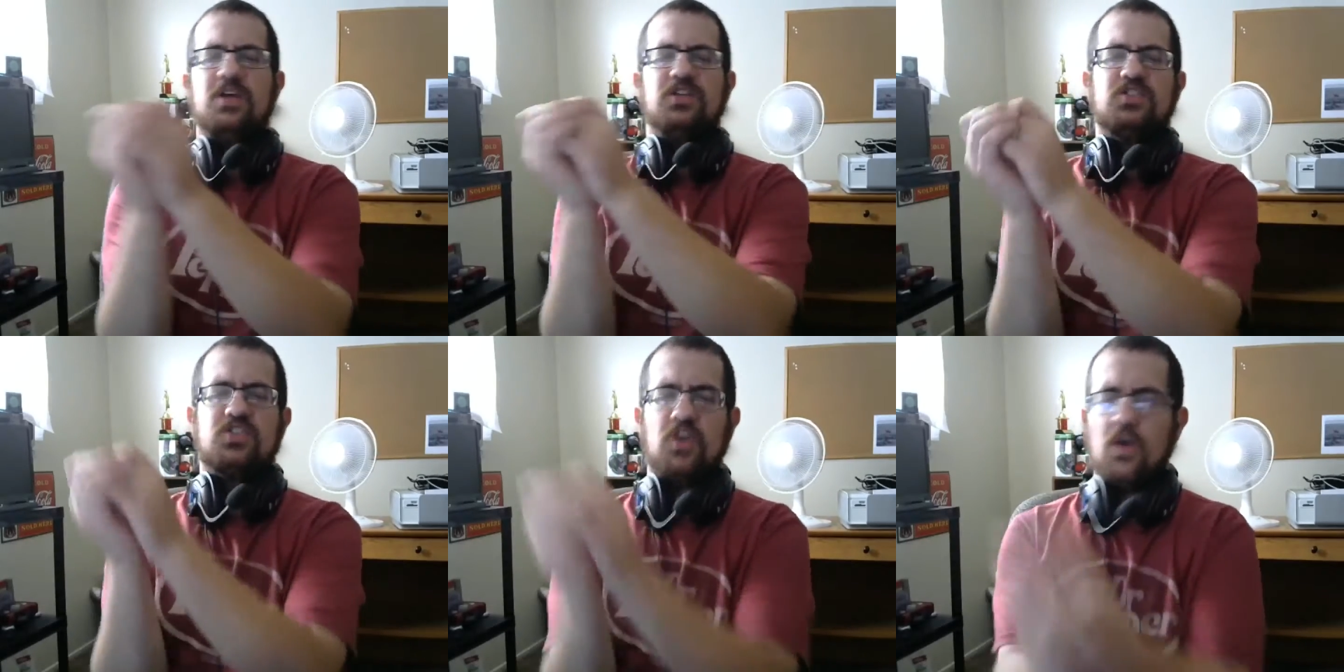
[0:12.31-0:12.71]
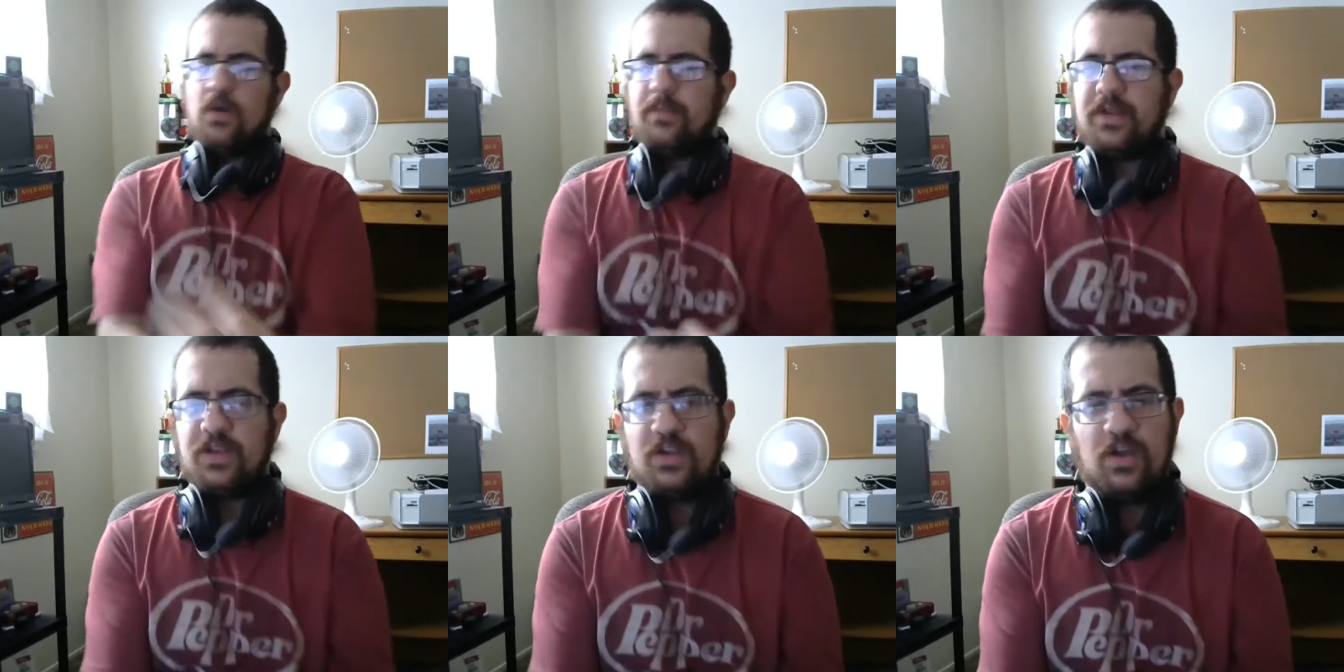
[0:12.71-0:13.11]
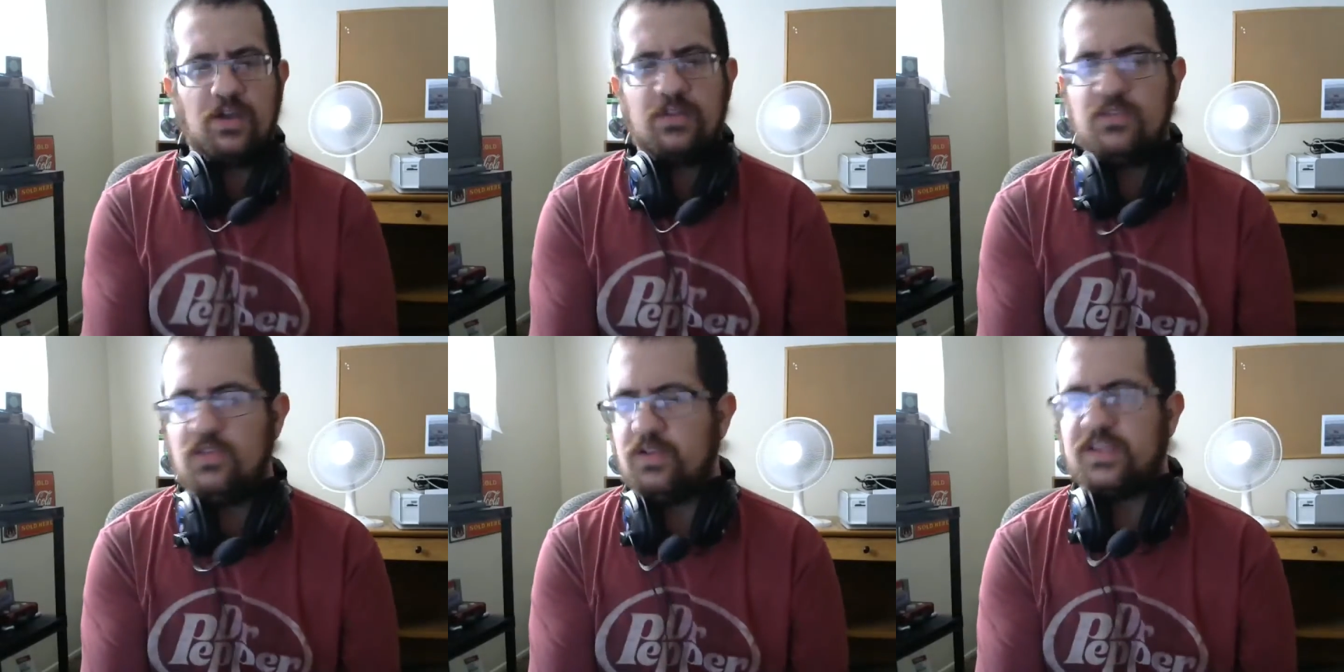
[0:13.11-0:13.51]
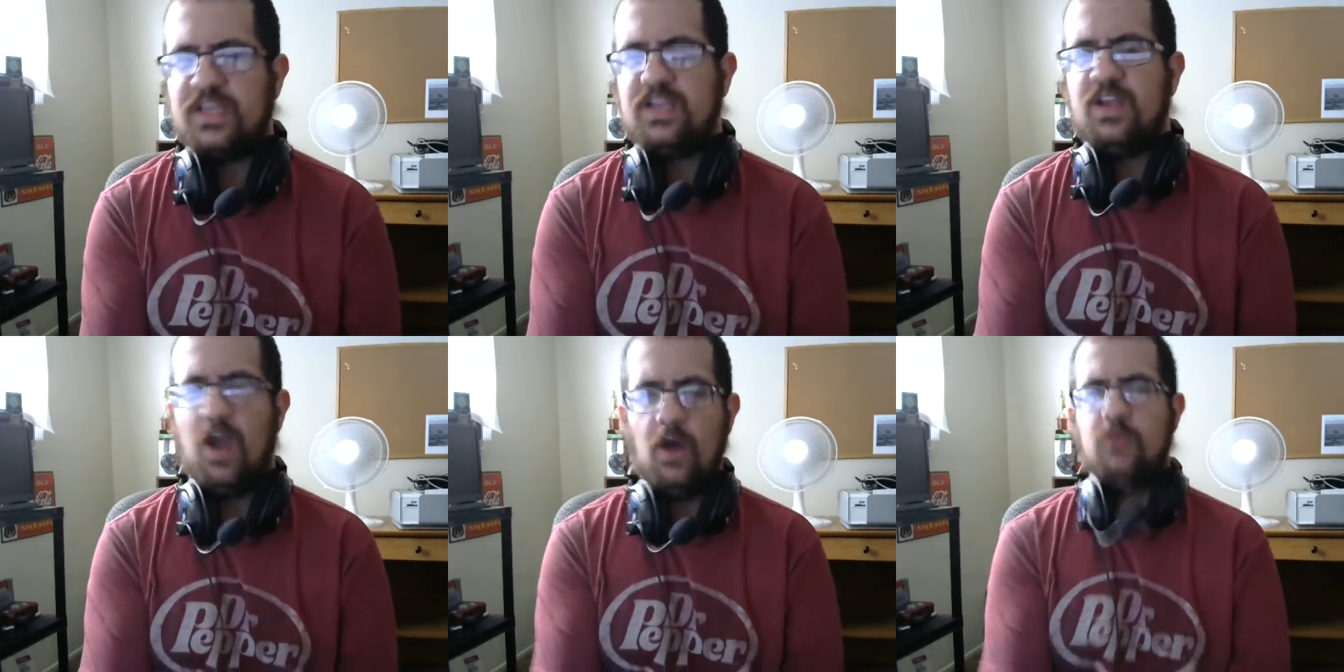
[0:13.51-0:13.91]
charming,
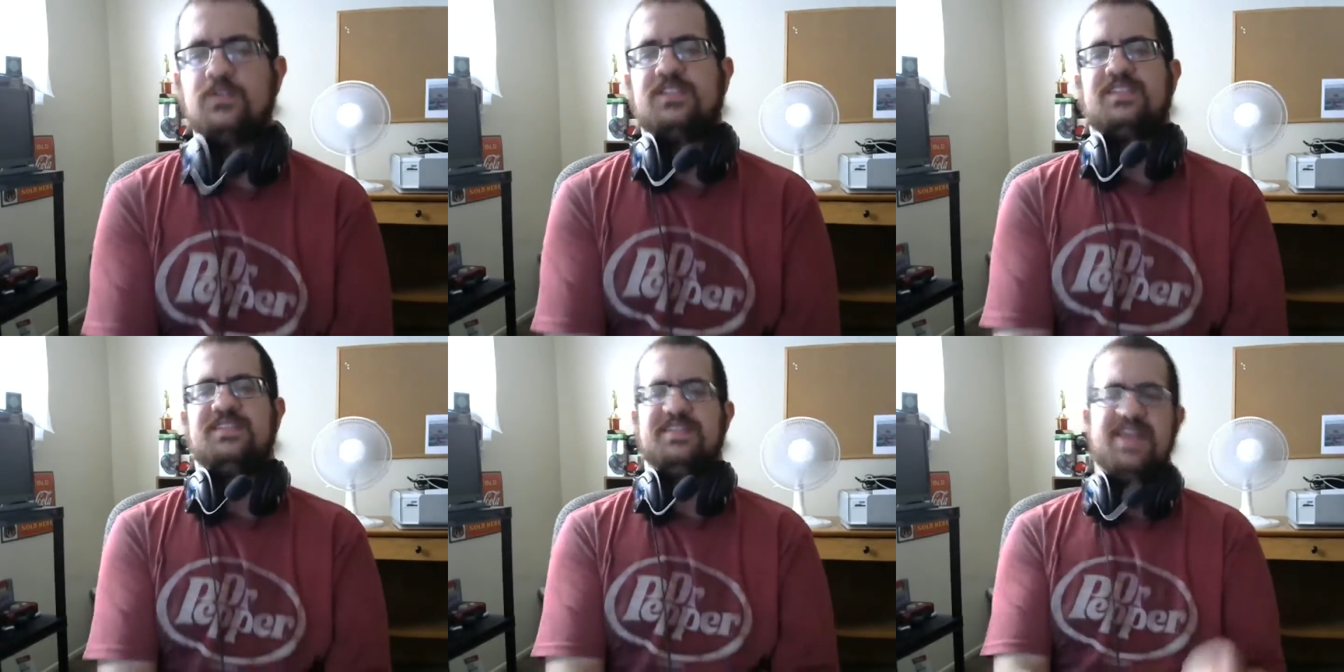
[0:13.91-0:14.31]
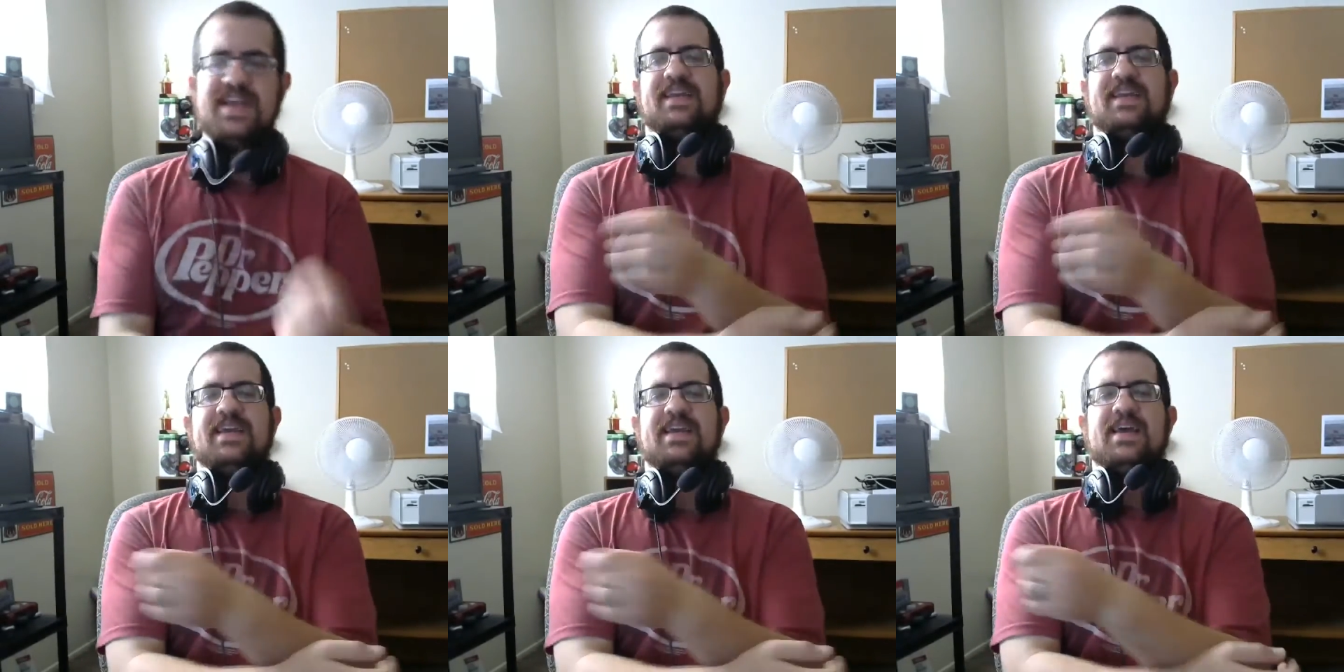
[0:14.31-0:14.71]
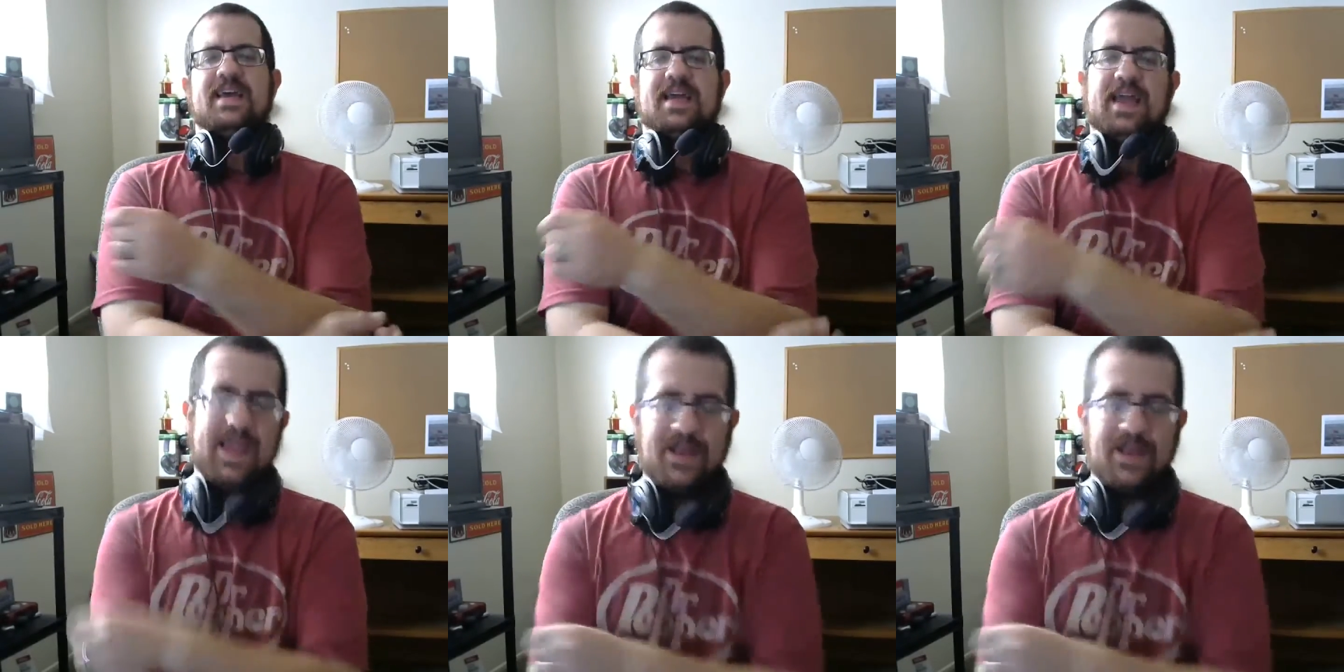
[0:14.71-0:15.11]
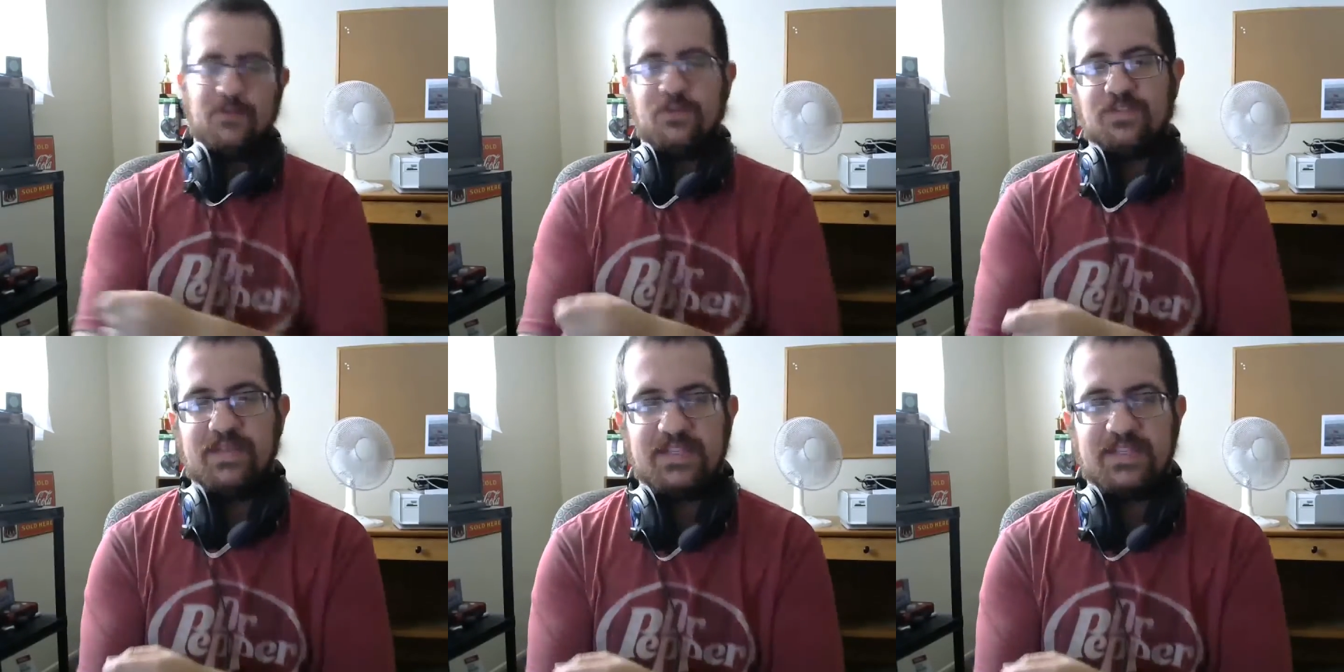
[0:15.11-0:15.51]
good-looking host, Nick. And
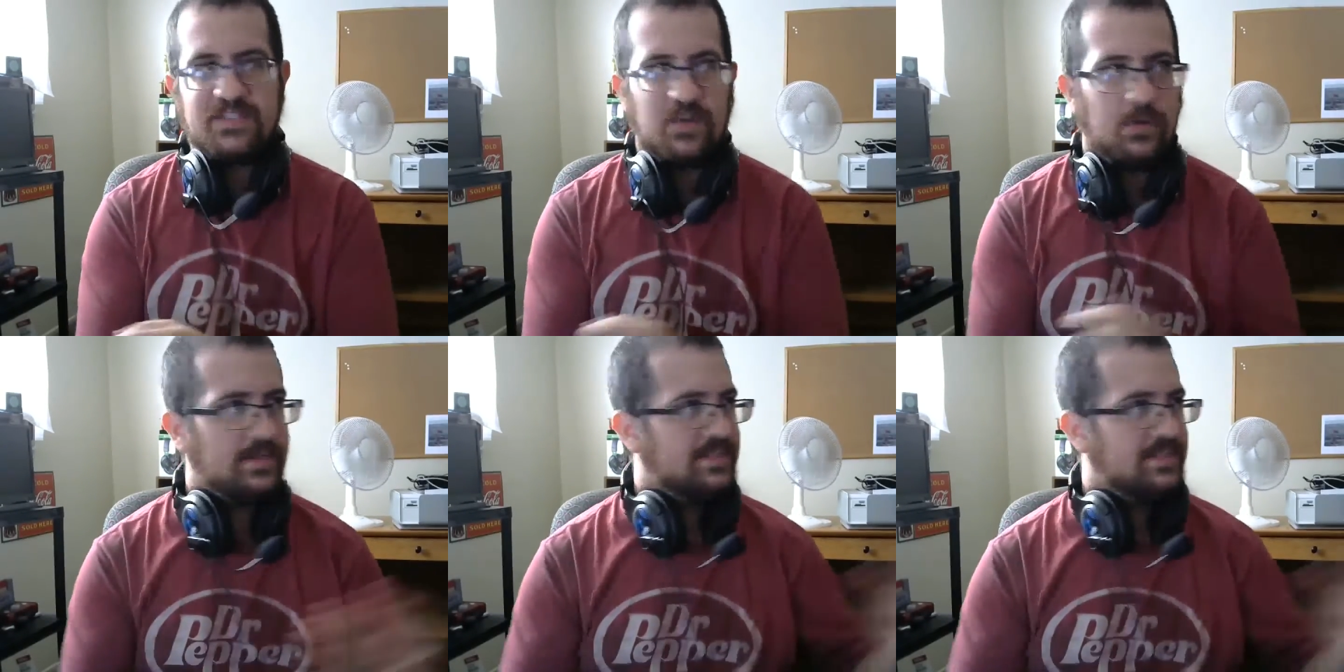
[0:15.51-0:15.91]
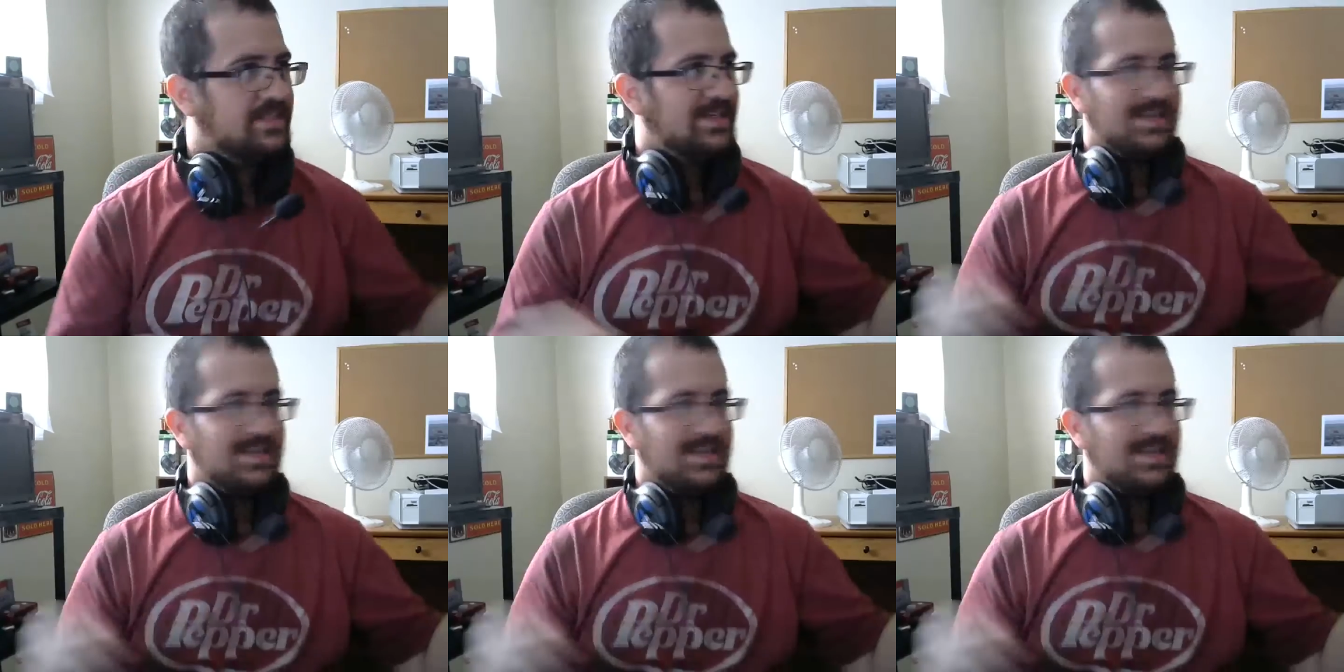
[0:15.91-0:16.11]
with me, as always,